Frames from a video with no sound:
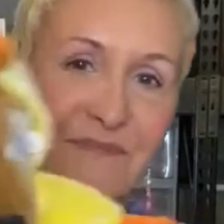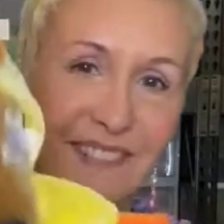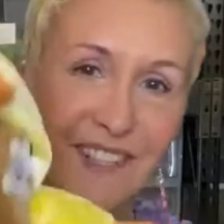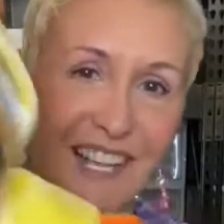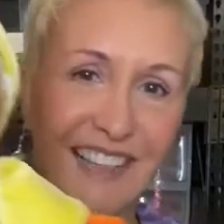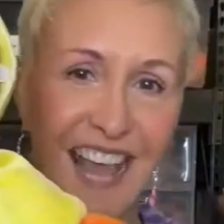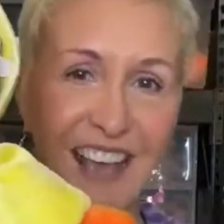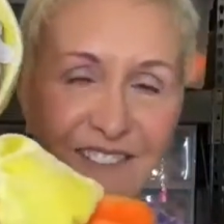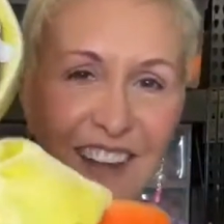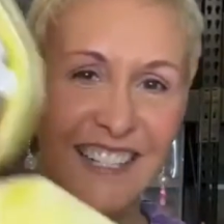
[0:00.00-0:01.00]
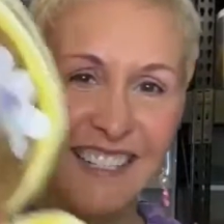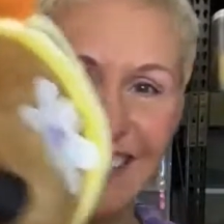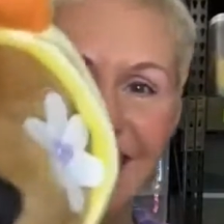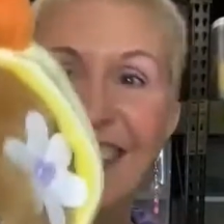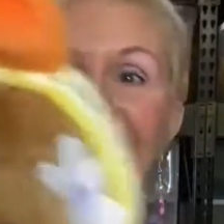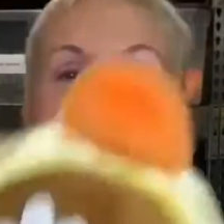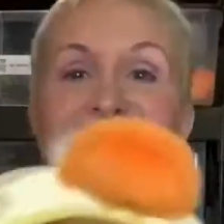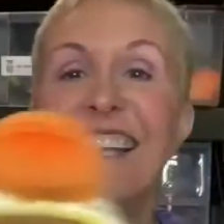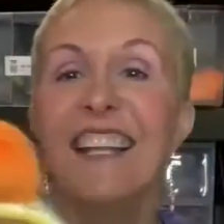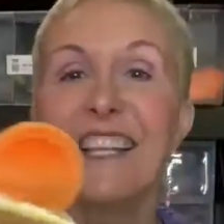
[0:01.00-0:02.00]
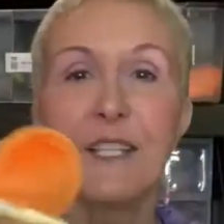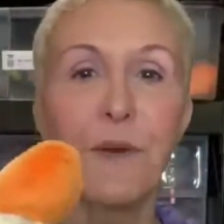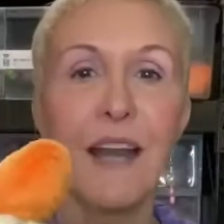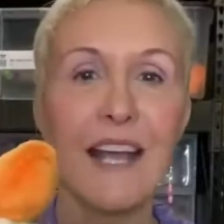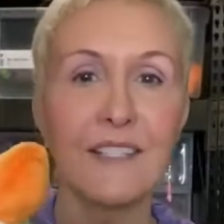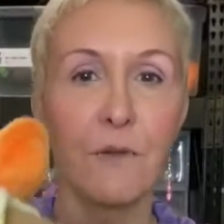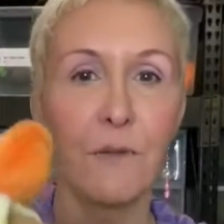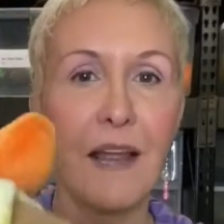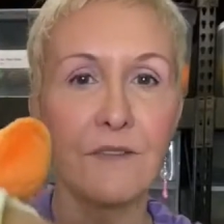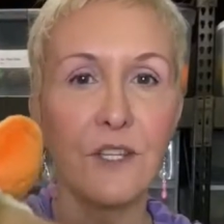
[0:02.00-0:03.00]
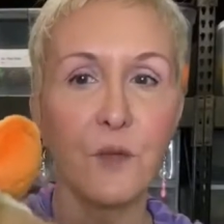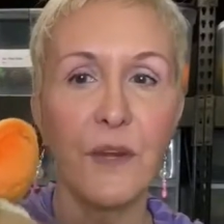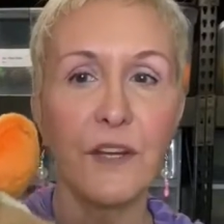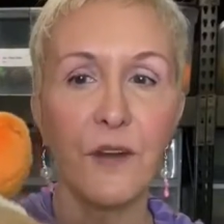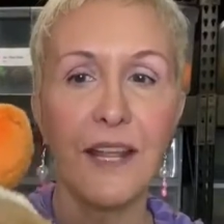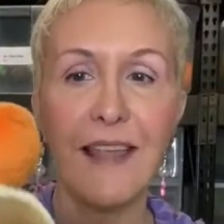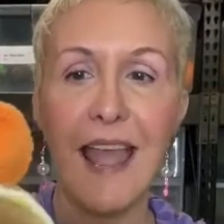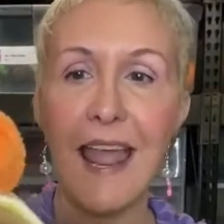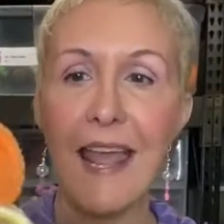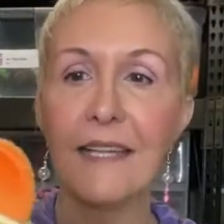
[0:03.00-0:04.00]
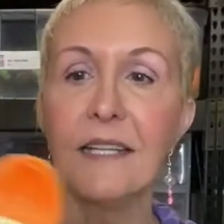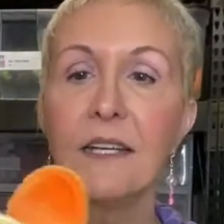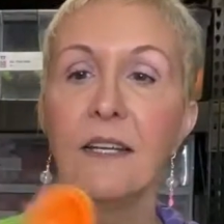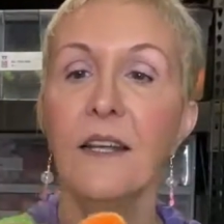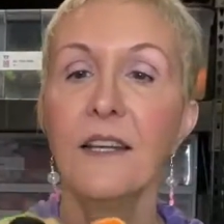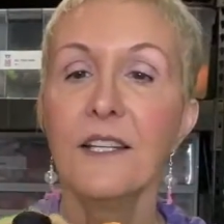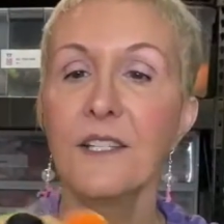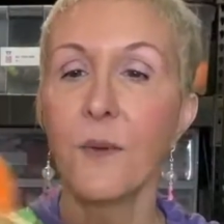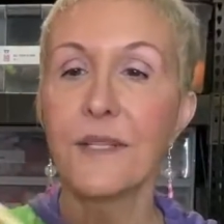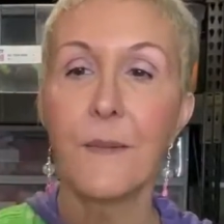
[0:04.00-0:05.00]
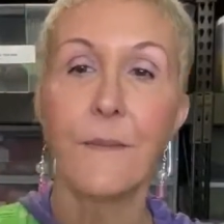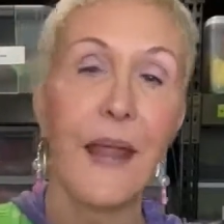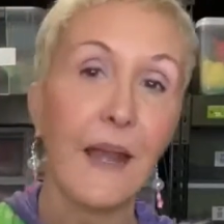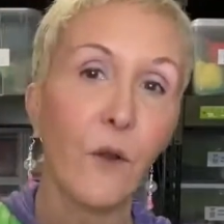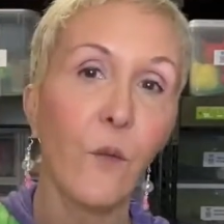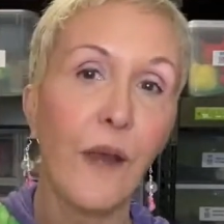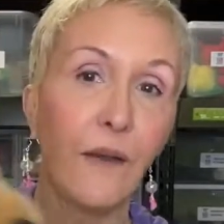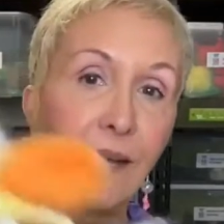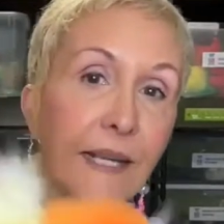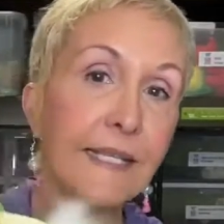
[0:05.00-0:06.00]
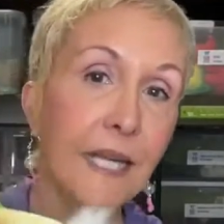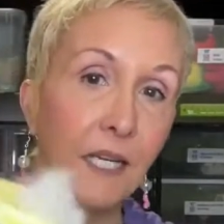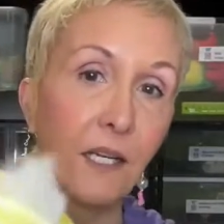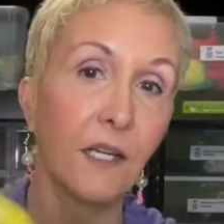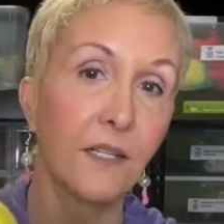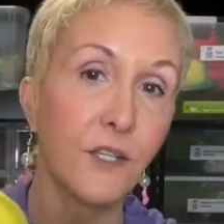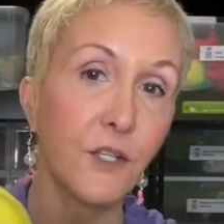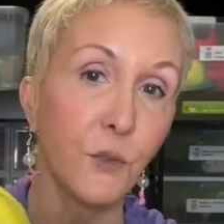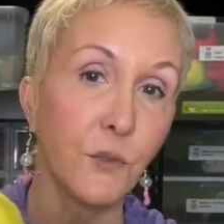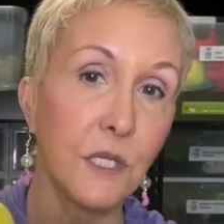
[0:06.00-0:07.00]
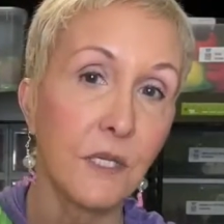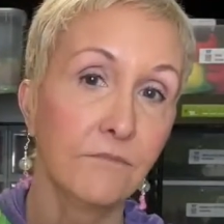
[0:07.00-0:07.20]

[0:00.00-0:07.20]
Look at that one. This one has a round squeaker in the head. So it's a bear wearing a duck suit.